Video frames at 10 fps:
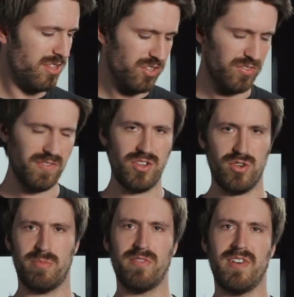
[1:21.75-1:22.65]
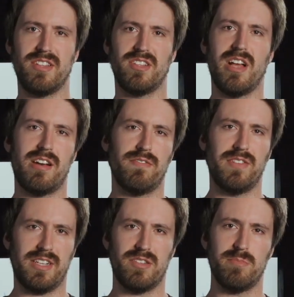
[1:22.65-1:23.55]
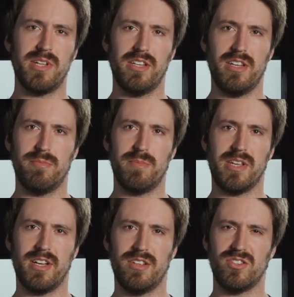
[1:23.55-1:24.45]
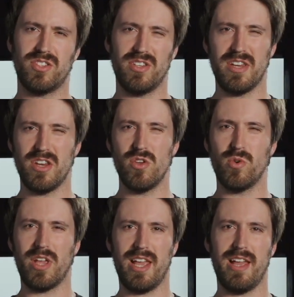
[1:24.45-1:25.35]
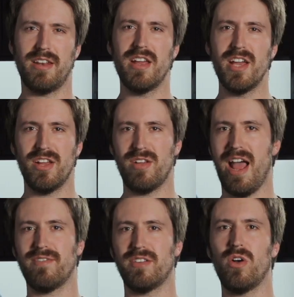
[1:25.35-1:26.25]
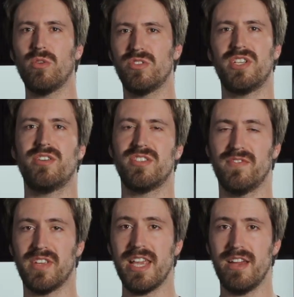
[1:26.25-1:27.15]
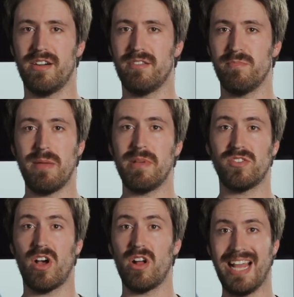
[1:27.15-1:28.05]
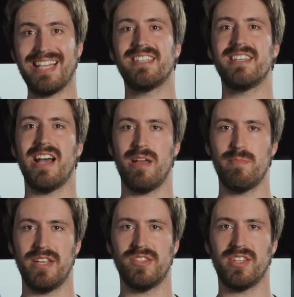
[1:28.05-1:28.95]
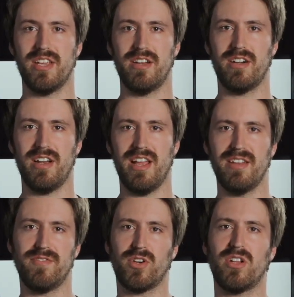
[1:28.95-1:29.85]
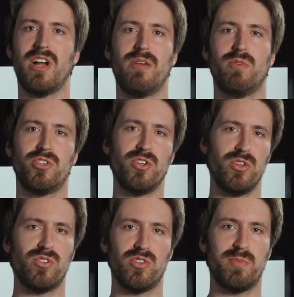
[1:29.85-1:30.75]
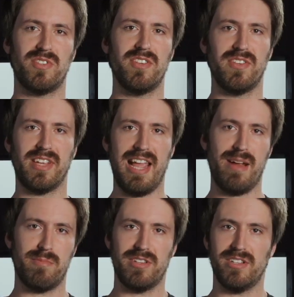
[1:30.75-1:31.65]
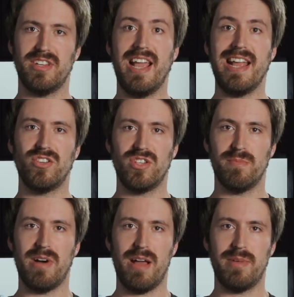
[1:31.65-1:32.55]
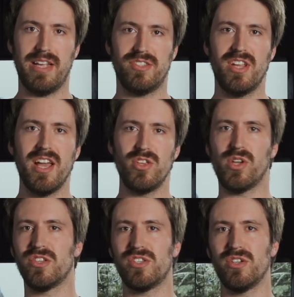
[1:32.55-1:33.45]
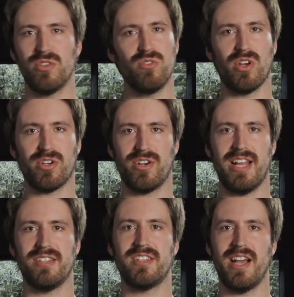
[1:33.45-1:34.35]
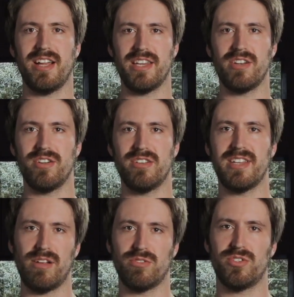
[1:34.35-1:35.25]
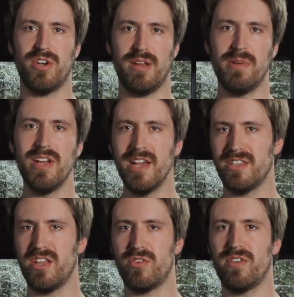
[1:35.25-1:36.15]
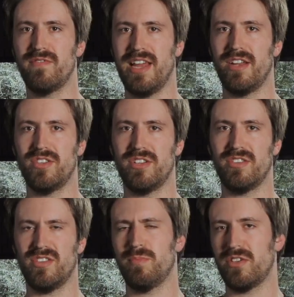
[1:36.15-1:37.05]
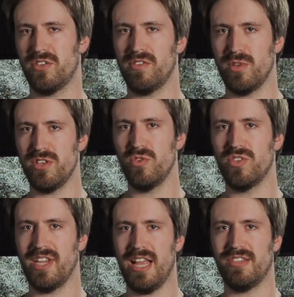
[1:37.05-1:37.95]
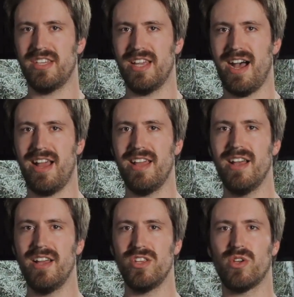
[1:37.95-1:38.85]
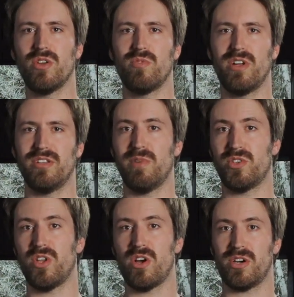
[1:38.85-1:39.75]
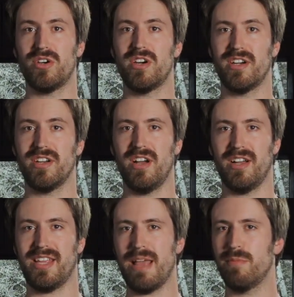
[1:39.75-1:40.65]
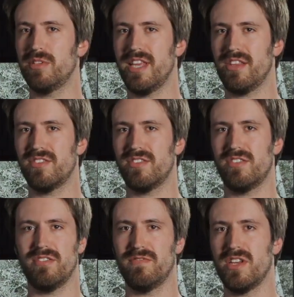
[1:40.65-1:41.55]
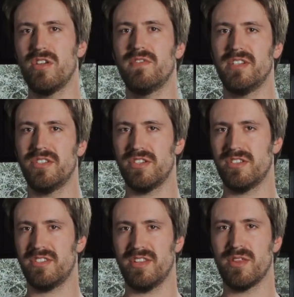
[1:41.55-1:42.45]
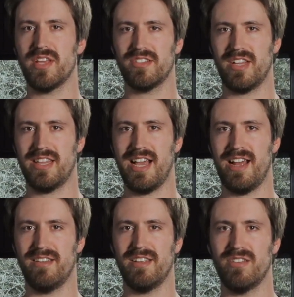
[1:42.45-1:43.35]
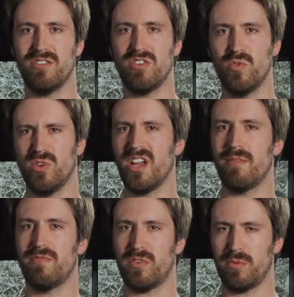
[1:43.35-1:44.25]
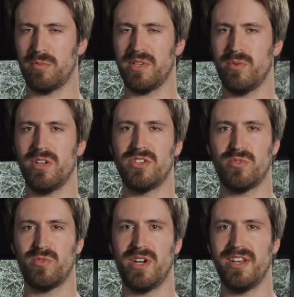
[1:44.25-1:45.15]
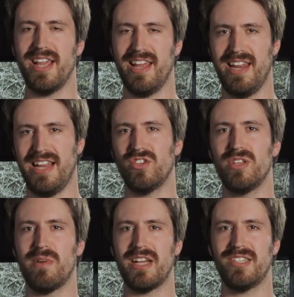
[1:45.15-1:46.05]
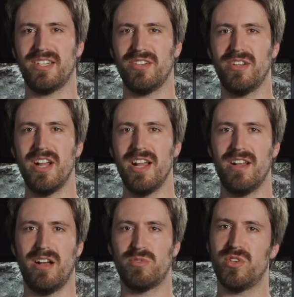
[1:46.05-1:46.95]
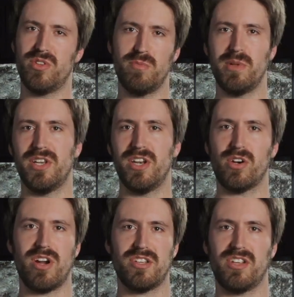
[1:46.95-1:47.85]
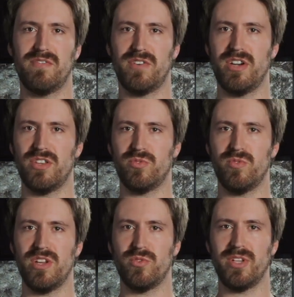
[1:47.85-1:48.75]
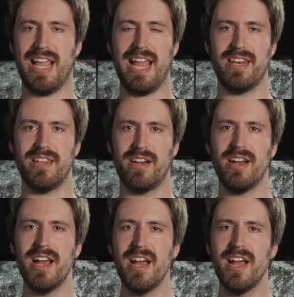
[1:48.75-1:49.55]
This feature provides a lot of flexibility because you can have a whole series of gear, maybe it's all SDI based gear, and if your client wants you to use a specific camera that's HDMI based, you can still use all your SDI gear downstream. The other advantage is, especially when using SDI, you can run much longer cable lengths to video villages and things like that than you would comfortably want to run an HDMI signal, so the ability to cross convert is really handy there.